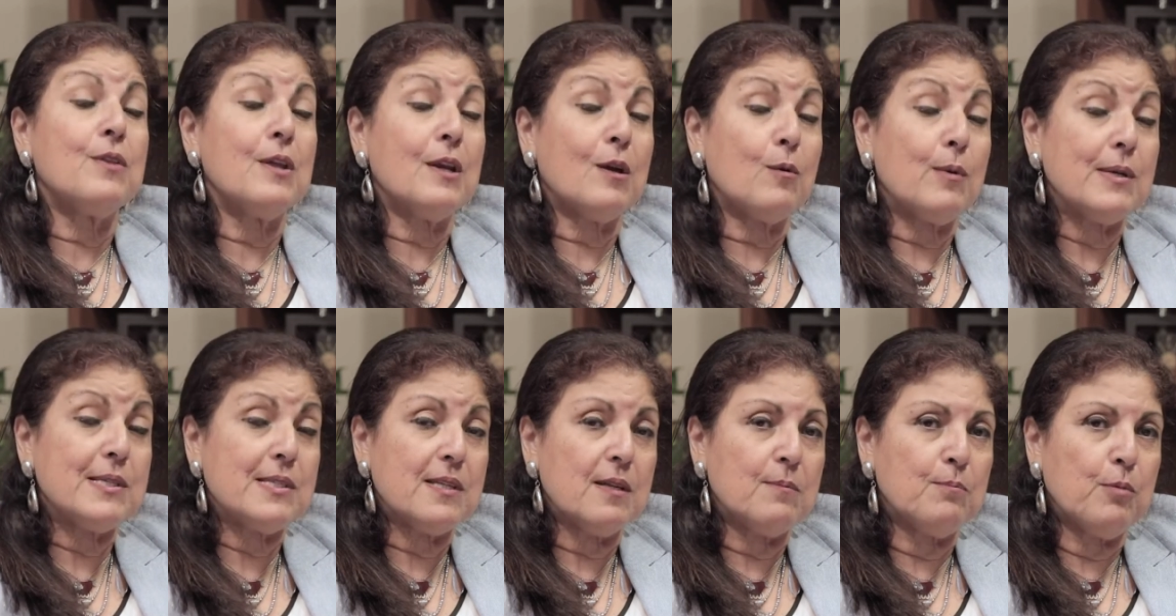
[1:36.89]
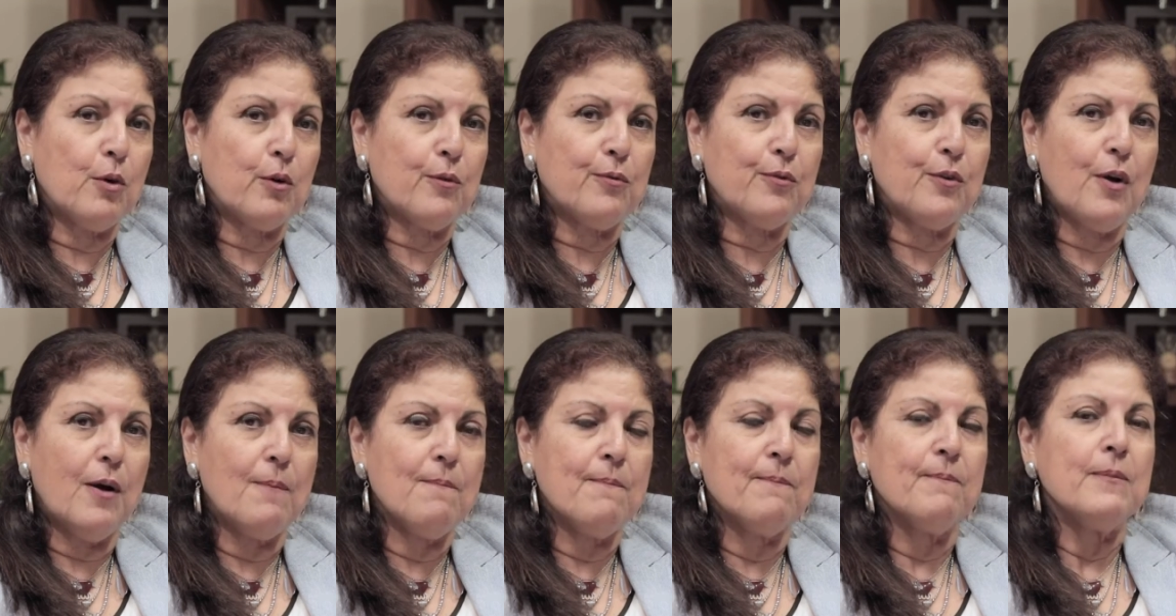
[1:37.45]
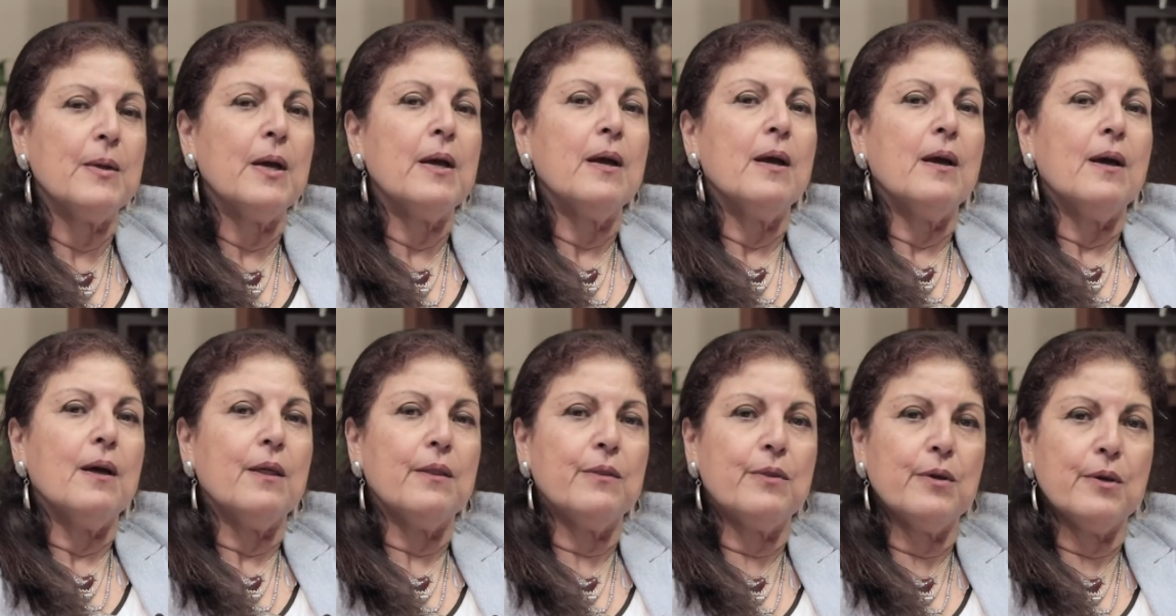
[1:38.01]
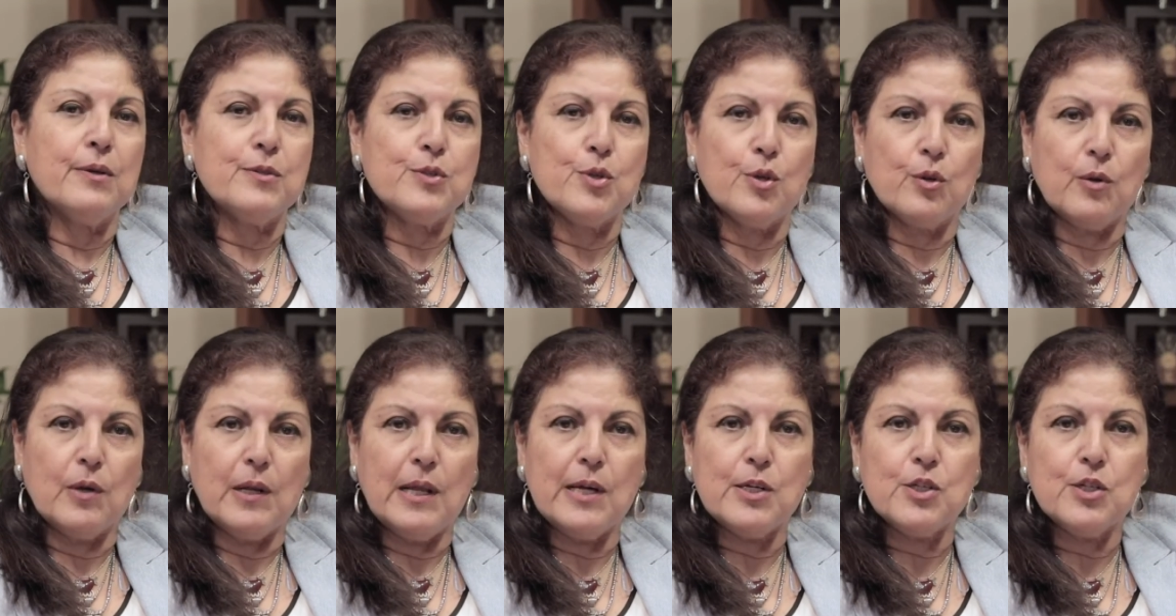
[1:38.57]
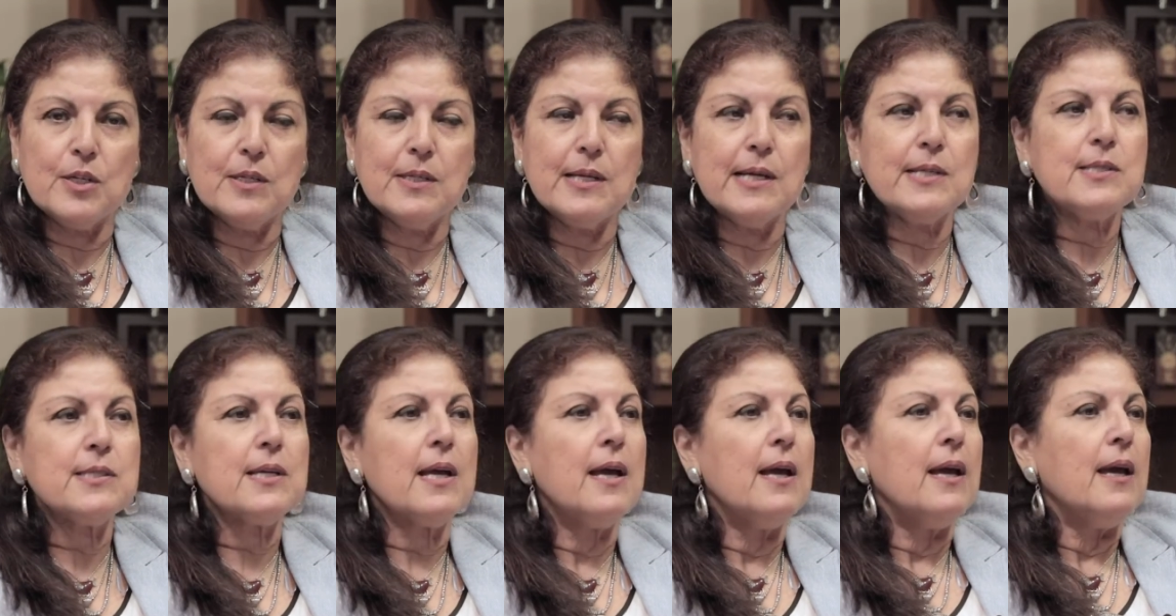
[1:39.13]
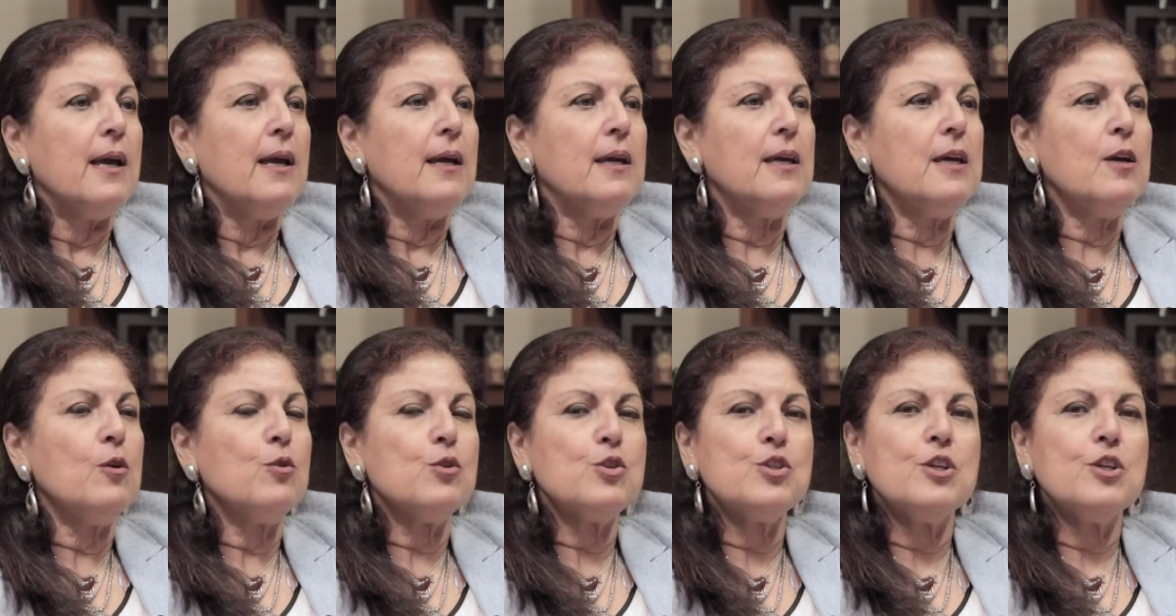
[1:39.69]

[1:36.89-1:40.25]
the requested book from the circulation desk. He or